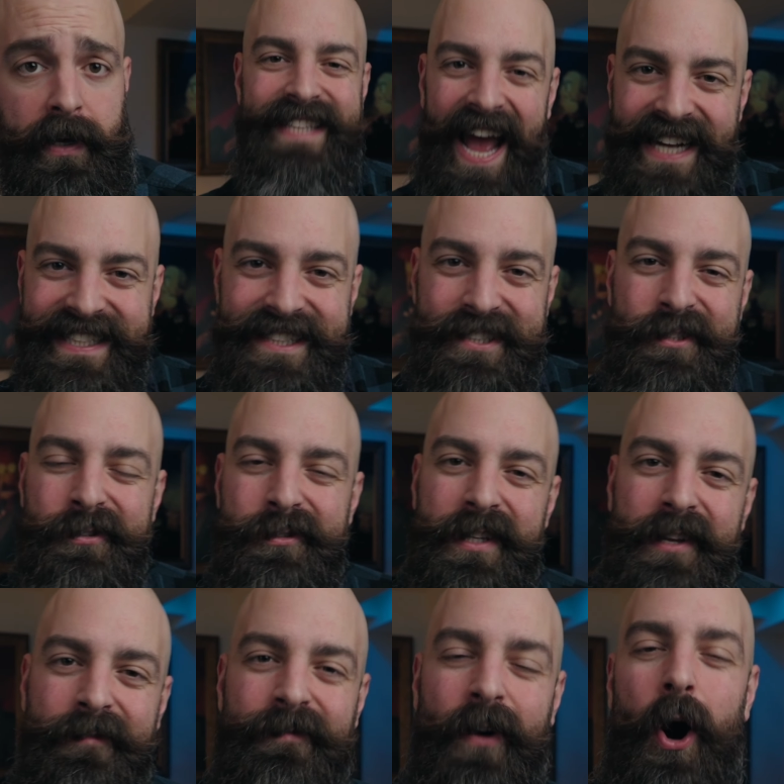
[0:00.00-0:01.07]
Tactics
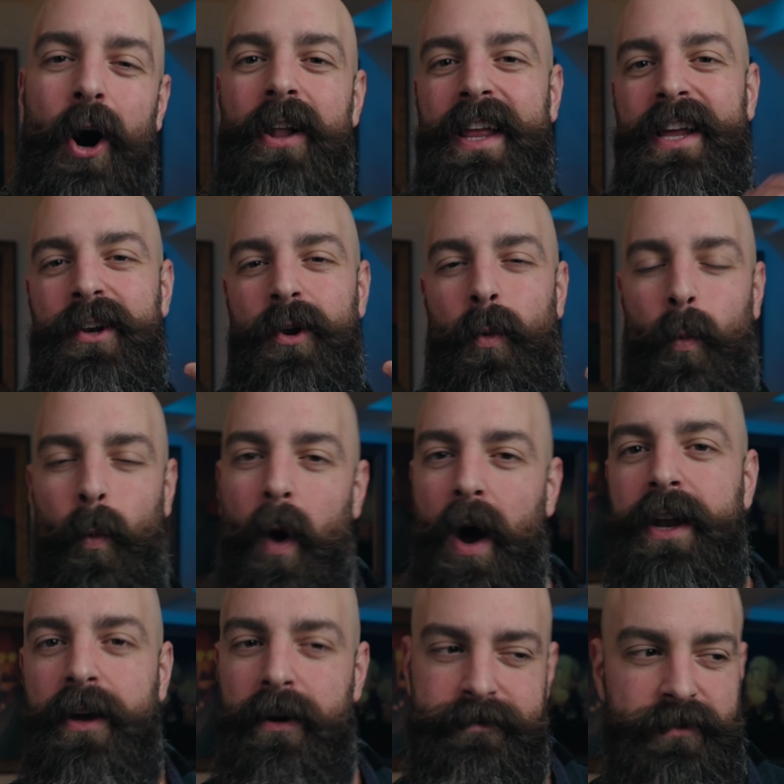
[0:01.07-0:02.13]
usually fall into
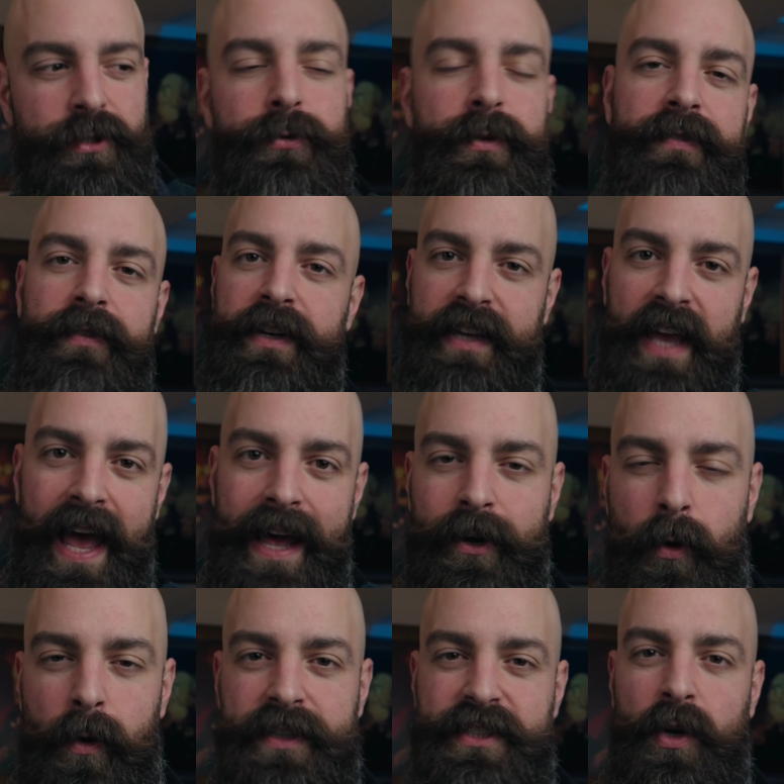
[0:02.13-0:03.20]
one of two different
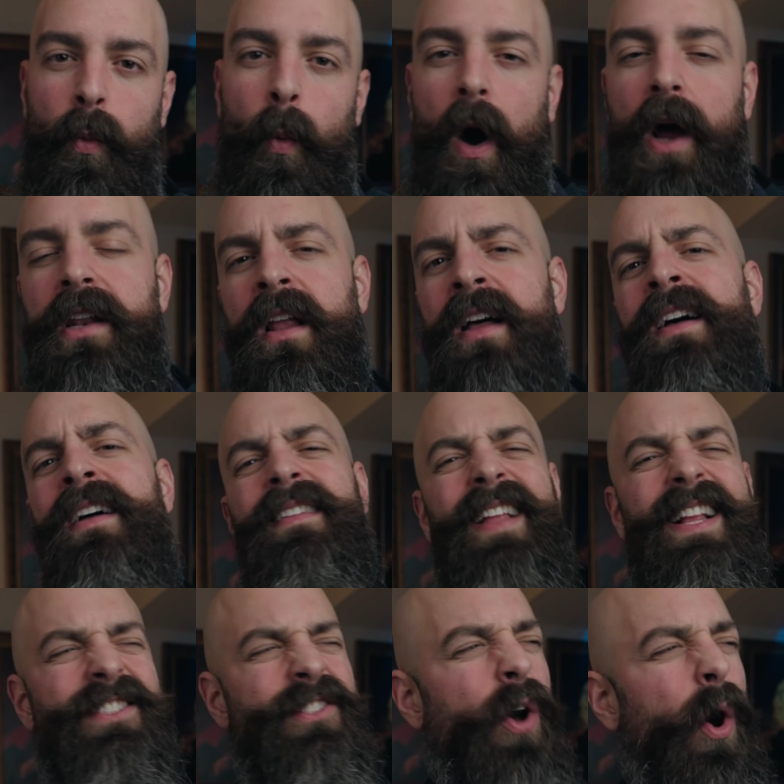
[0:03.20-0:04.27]
categories, and one,
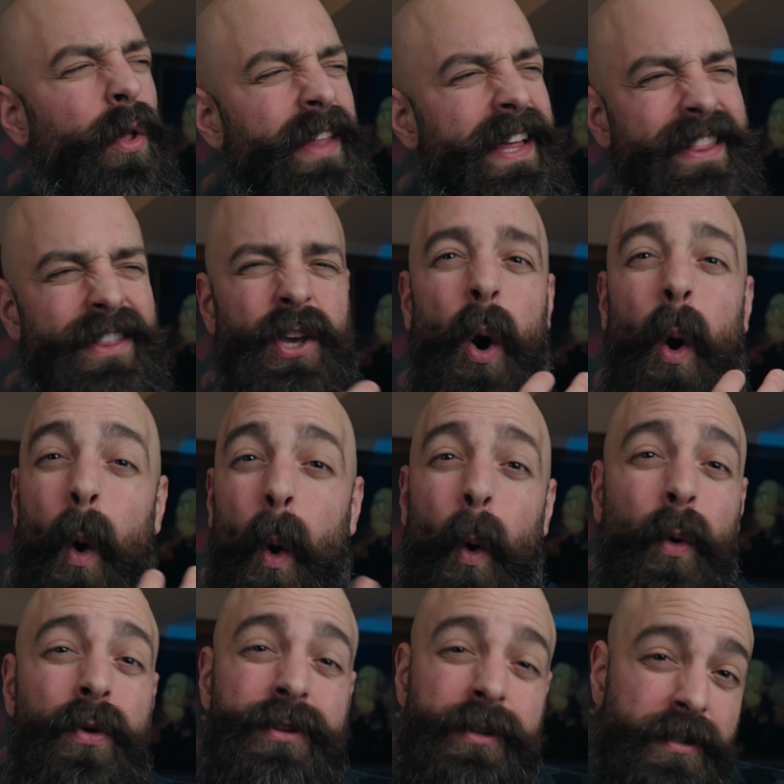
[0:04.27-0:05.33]
let's call the
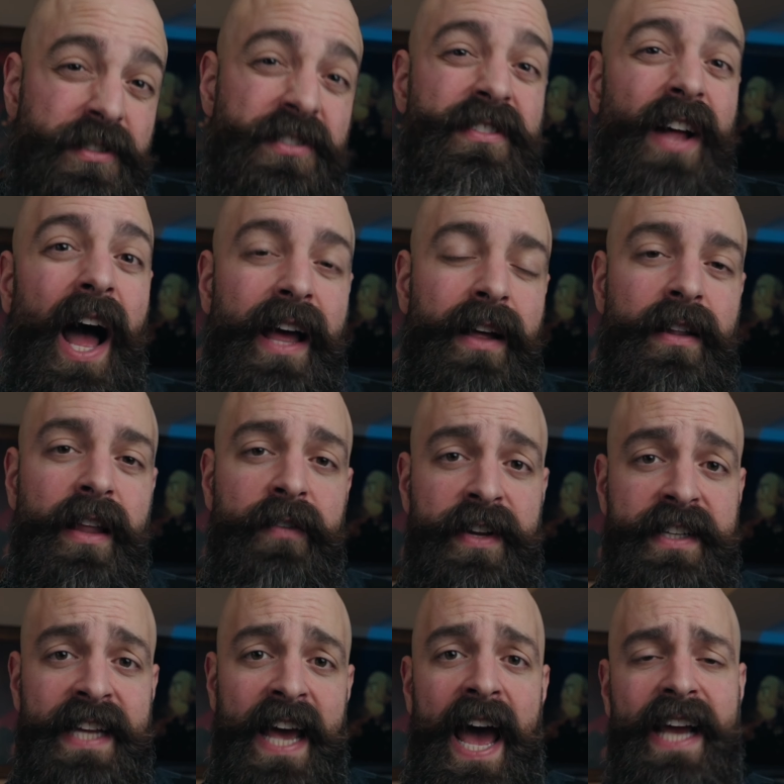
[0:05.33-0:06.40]
older style of
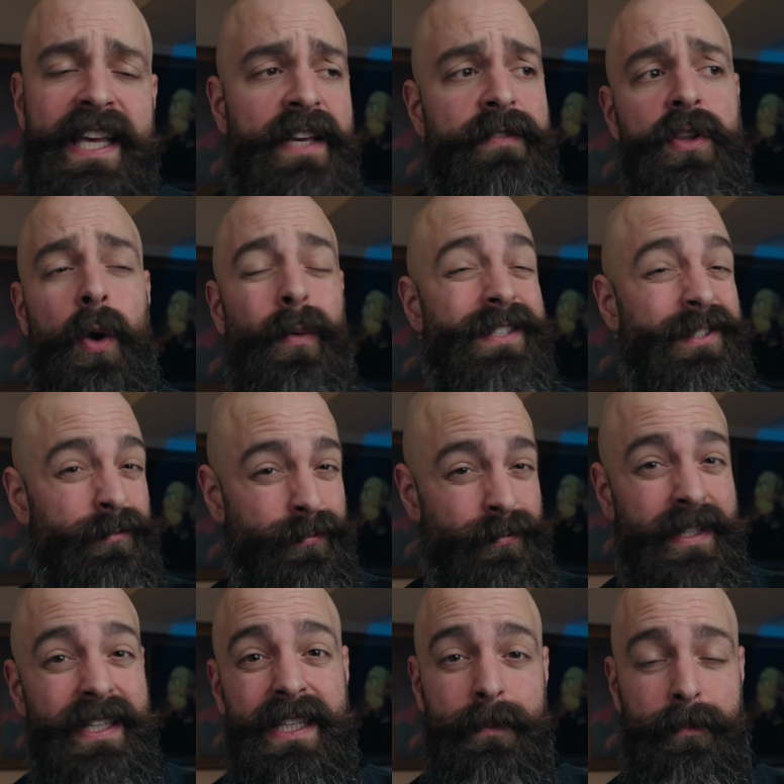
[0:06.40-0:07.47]
attack, even though it's
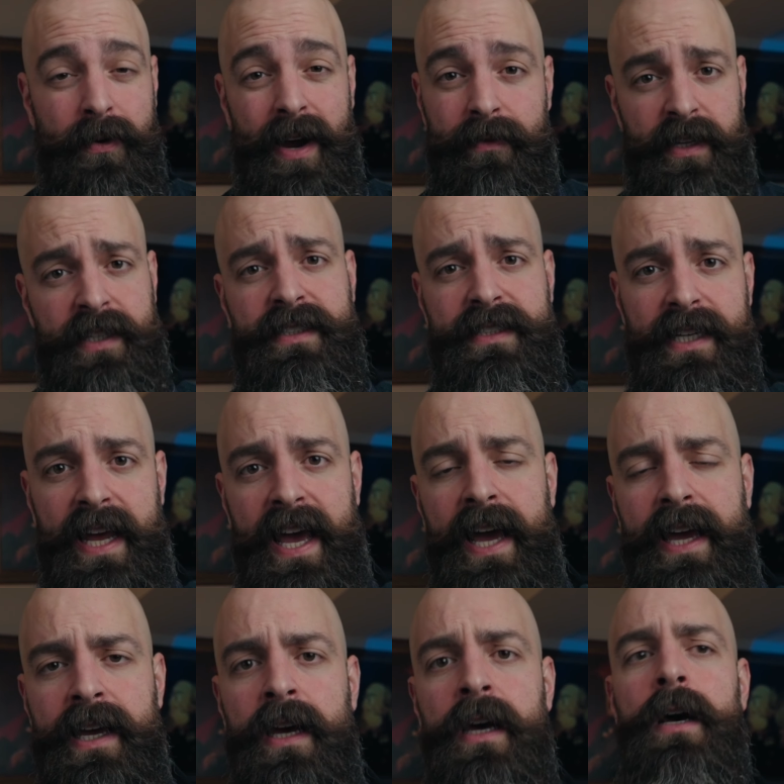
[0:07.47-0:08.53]
really prevalent
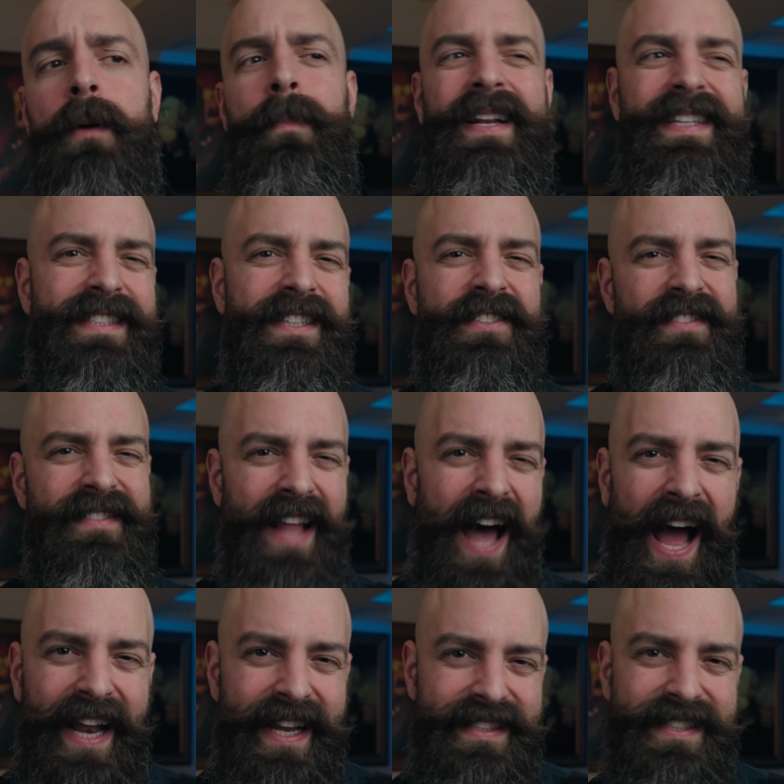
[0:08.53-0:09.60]
today, but it's just
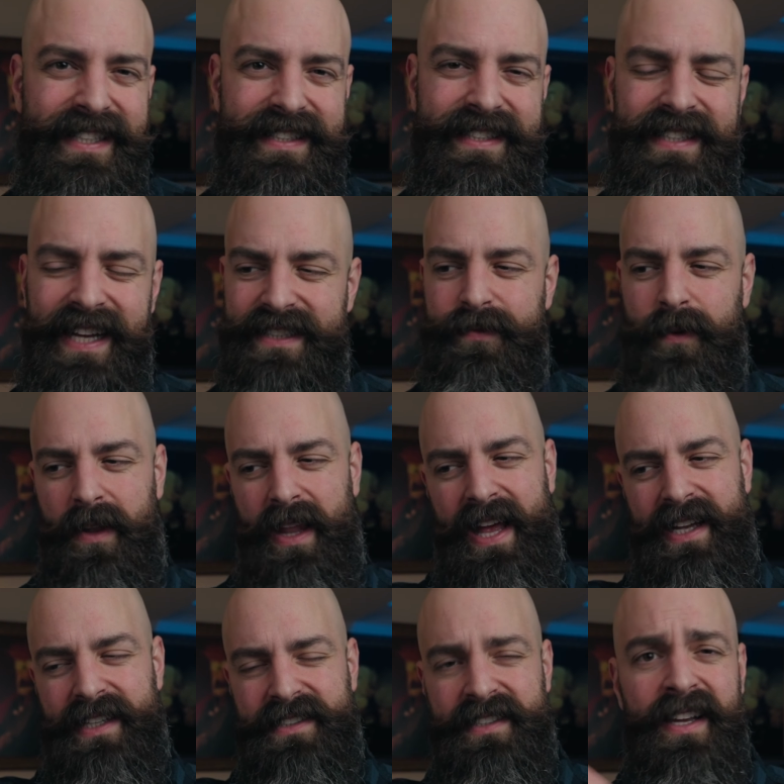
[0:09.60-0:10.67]
not as successful
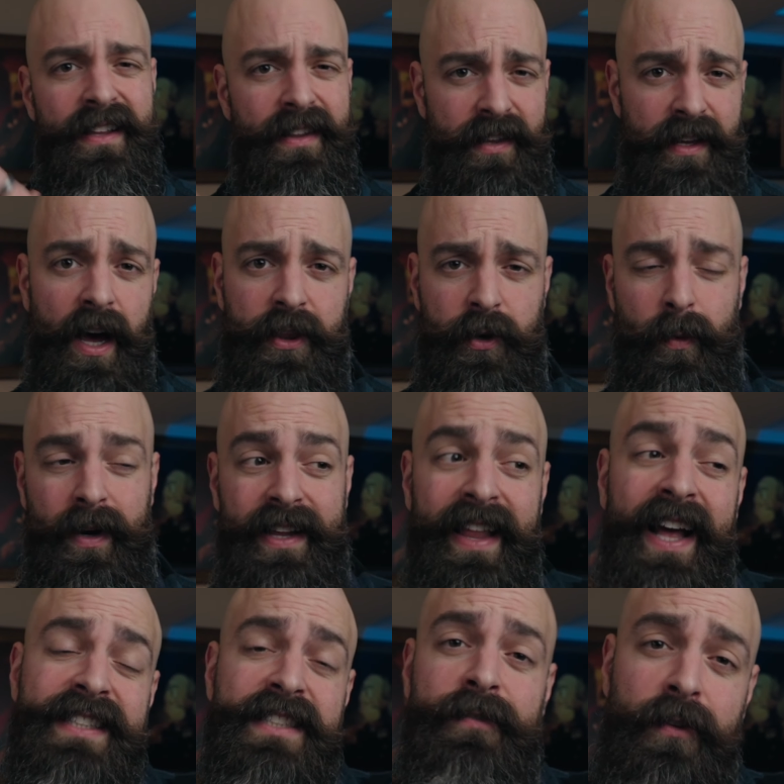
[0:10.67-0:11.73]
as the other one. And
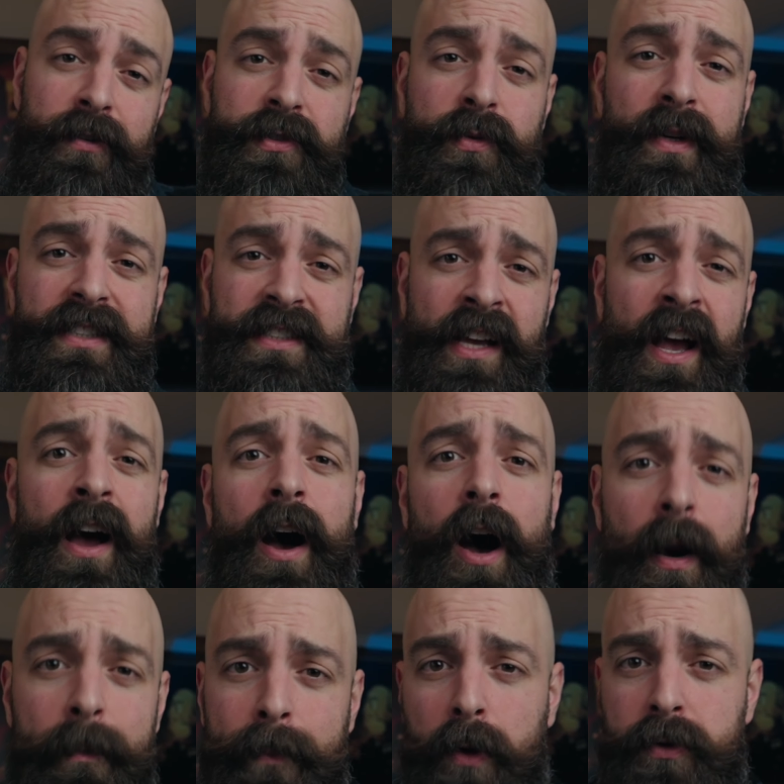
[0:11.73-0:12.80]
that's first one is
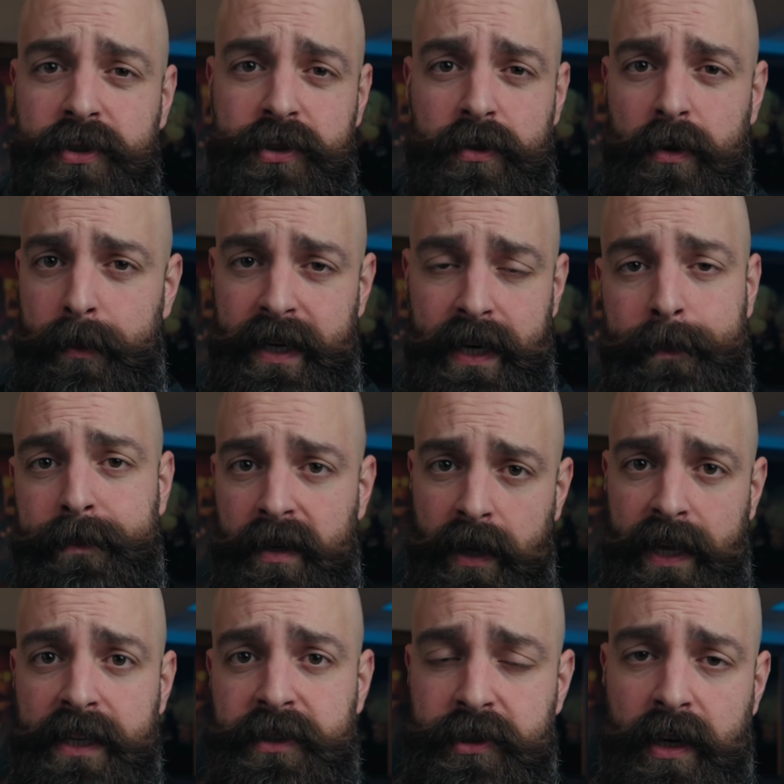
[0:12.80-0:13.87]
emotional
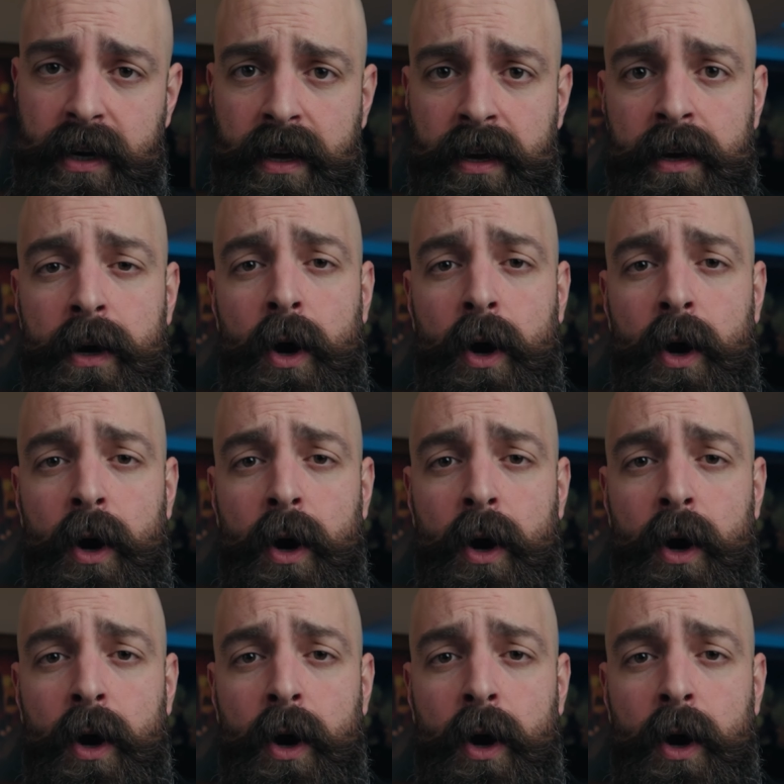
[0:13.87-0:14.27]
manipulation.